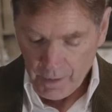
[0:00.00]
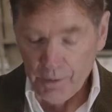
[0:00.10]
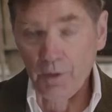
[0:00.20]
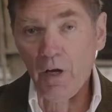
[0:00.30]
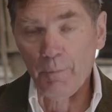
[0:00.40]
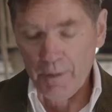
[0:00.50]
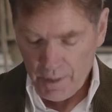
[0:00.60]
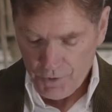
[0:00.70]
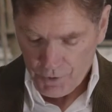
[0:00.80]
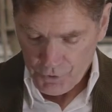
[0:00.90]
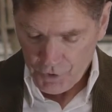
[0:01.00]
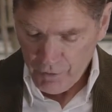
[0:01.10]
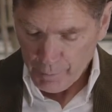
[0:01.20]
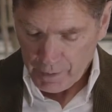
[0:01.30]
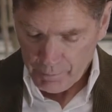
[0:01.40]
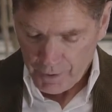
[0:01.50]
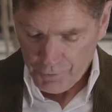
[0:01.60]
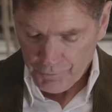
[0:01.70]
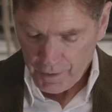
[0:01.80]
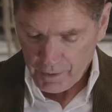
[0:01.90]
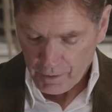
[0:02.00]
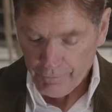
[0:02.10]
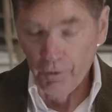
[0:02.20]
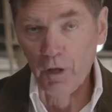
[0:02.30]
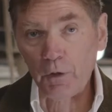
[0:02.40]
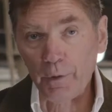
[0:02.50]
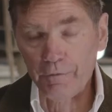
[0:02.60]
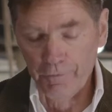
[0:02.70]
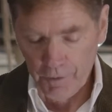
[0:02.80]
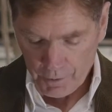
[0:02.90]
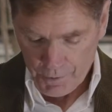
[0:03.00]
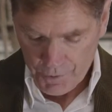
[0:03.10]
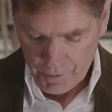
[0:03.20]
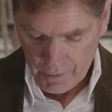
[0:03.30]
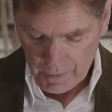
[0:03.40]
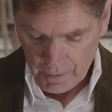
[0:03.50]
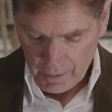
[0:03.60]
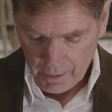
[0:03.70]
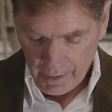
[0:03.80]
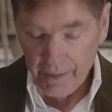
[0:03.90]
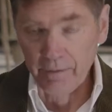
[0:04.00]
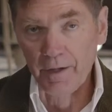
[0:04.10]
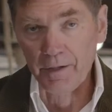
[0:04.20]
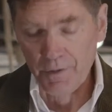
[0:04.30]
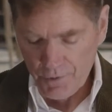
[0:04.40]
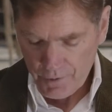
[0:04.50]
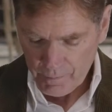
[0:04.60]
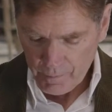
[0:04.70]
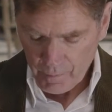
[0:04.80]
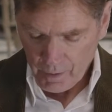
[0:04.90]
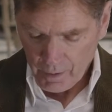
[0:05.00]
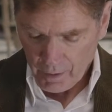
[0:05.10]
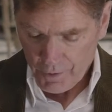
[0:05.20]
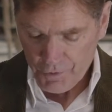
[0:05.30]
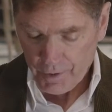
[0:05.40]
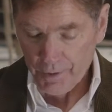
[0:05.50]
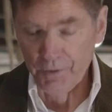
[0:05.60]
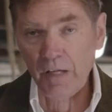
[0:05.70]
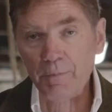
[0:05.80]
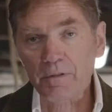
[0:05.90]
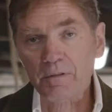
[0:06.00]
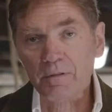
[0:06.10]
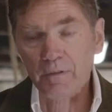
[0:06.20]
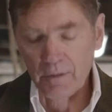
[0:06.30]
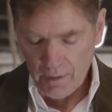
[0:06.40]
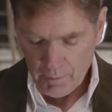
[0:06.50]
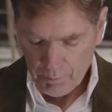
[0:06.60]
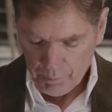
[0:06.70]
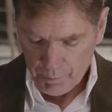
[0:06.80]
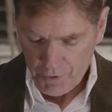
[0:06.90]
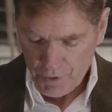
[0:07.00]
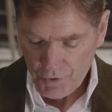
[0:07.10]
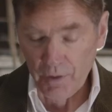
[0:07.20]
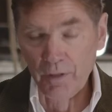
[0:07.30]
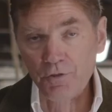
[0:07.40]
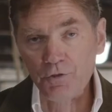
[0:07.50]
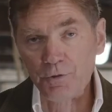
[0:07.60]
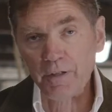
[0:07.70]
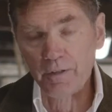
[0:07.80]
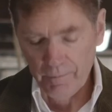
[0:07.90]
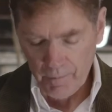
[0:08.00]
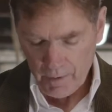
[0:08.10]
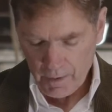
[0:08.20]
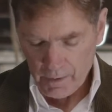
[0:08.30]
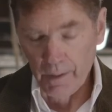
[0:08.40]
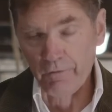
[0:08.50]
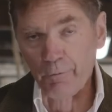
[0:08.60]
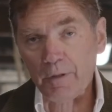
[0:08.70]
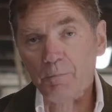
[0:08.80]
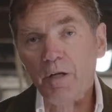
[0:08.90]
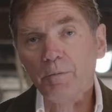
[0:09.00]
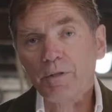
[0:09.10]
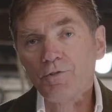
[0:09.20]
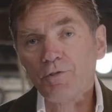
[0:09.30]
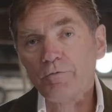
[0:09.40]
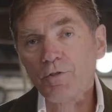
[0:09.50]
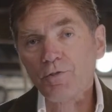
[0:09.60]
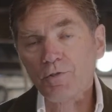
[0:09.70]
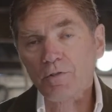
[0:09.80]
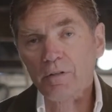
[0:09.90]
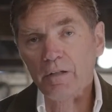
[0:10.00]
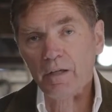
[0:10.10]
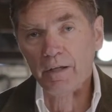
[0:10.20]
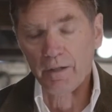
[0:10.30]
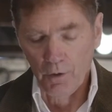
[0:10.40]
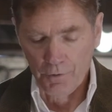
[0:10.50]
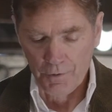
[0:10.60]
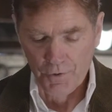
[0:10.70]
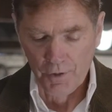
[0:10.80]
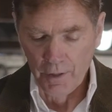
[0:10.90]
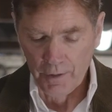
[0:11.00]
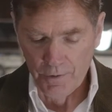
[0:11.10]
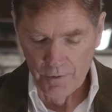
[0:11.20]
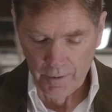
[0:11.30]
The nominee's achievement must fit into the following fields: athletics, arts and entertainment, business and industry, government and public service, and health and science.